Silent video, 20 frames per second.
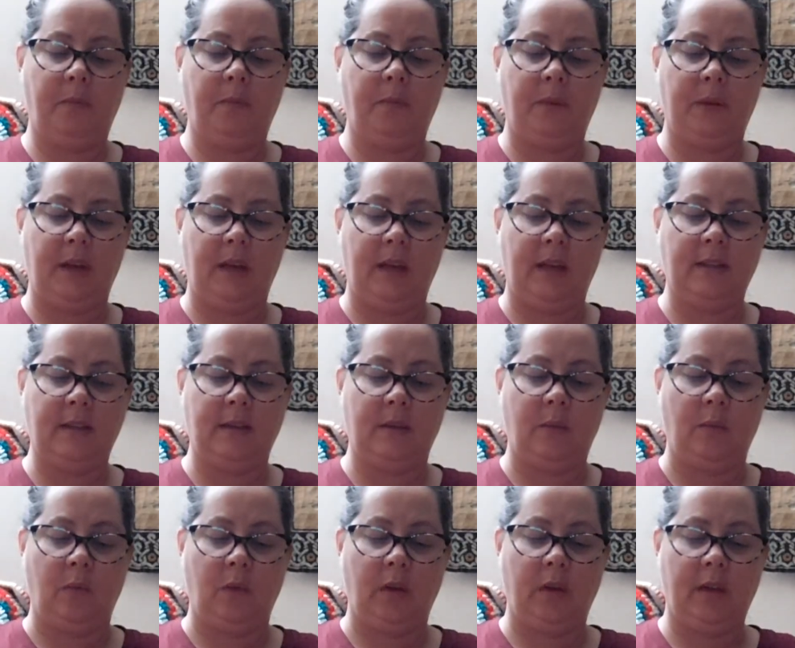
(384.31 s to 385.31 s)
But as
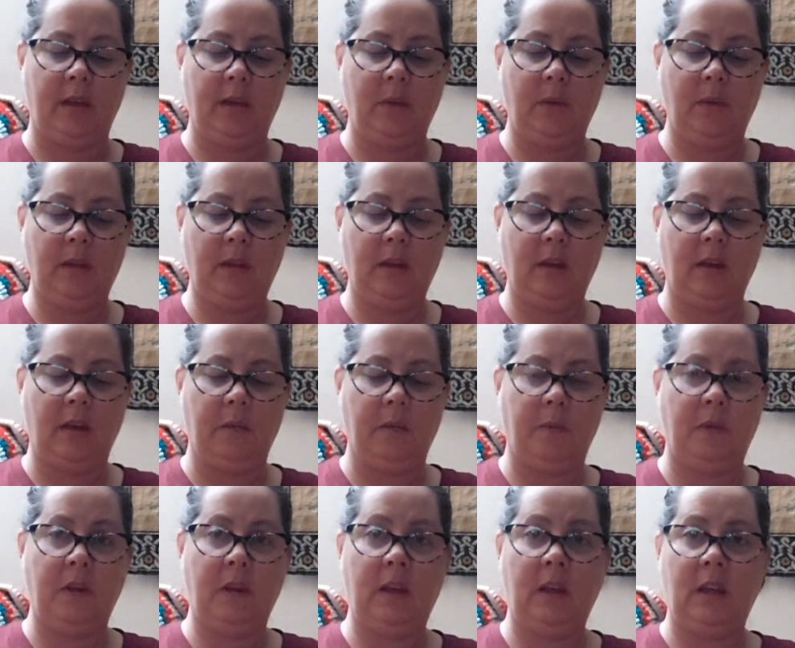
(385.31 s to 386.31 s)
I'm working with it,
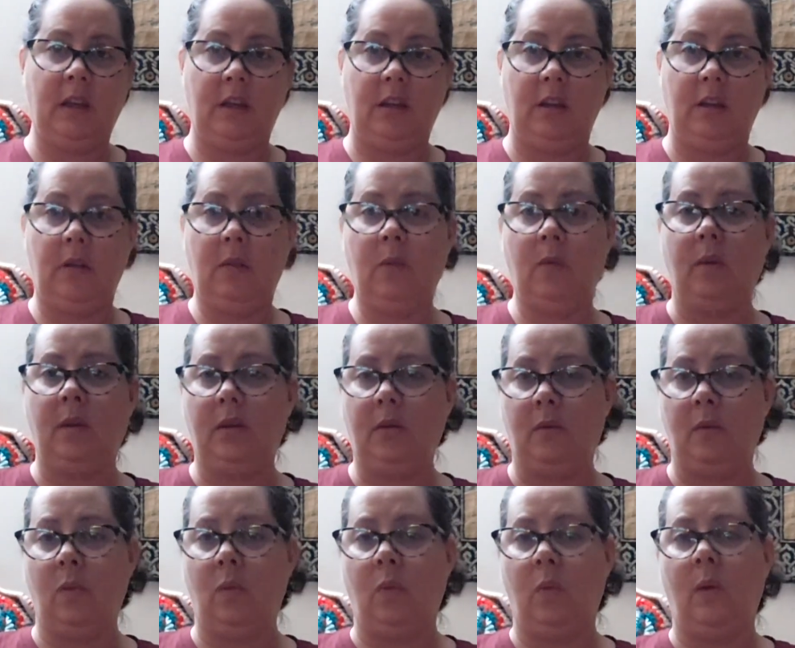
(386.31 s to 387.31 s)
I'm thinking, you know what?
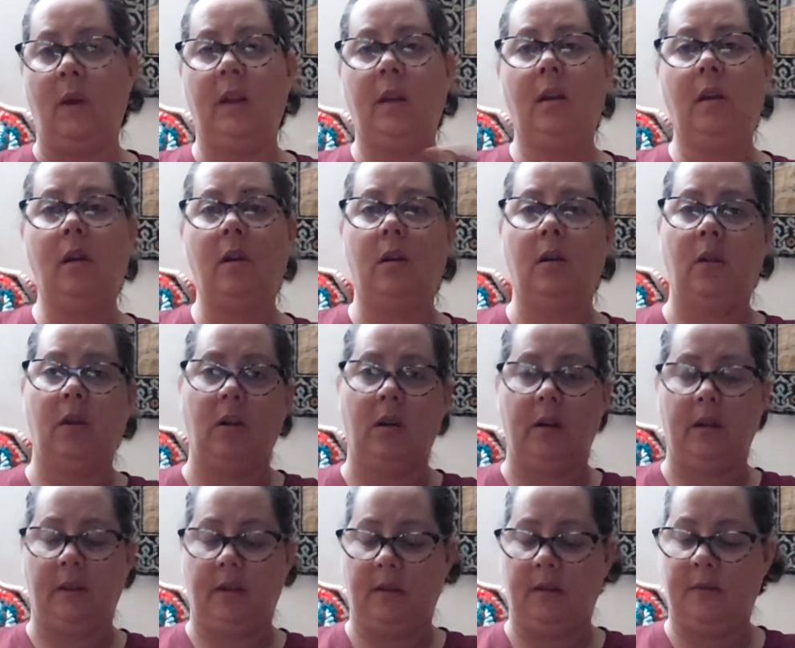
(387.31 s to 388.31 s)
Why not a
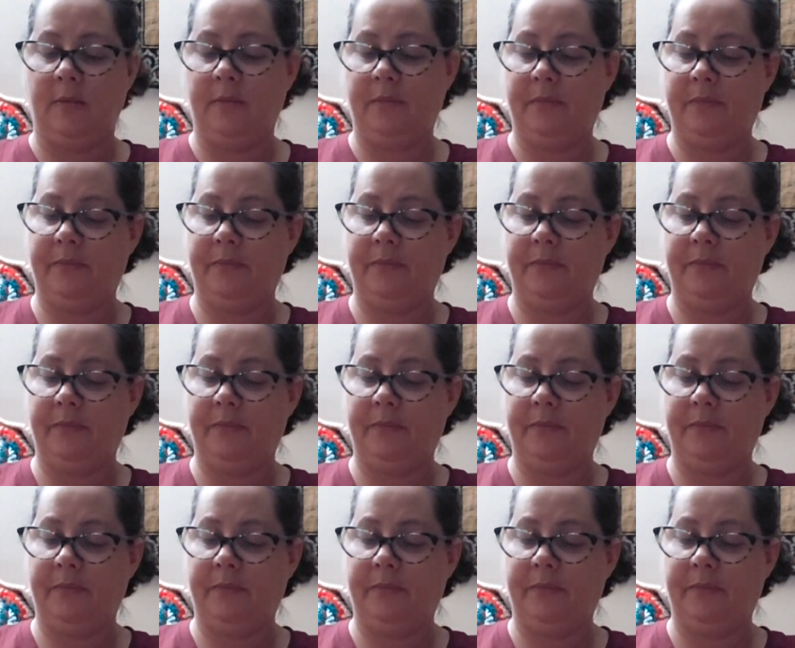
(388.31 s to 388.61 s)
cardigan?